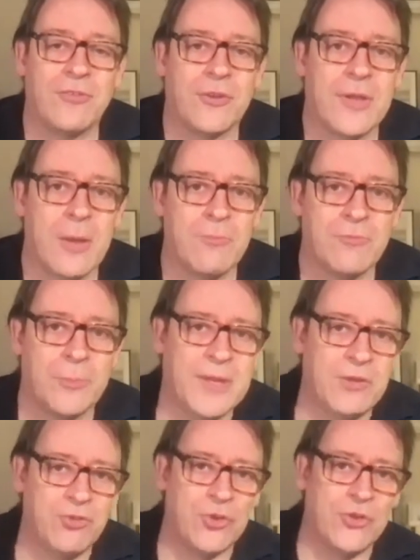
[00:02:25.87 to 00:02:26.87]
to come from the
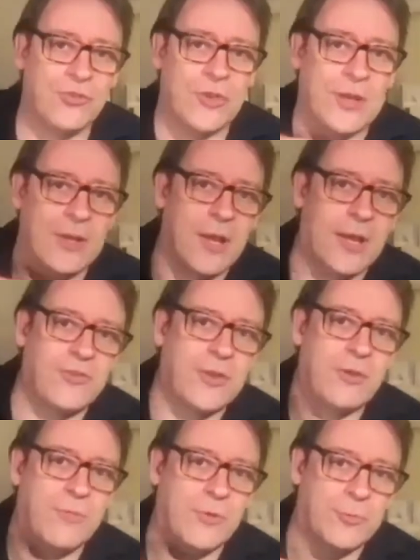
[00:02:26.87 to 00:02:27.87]
intrinsic lighting
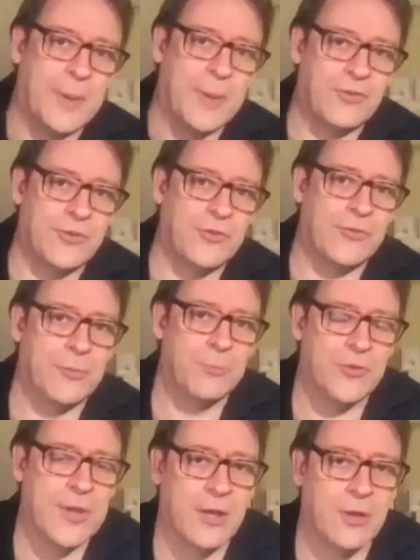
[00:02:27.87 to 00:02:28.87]
of the spaces
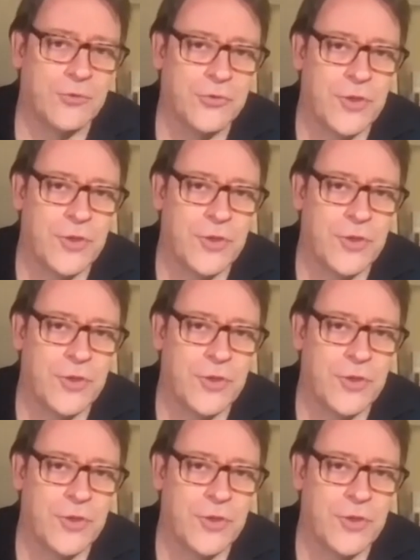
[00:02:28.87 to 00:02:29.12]
themselves.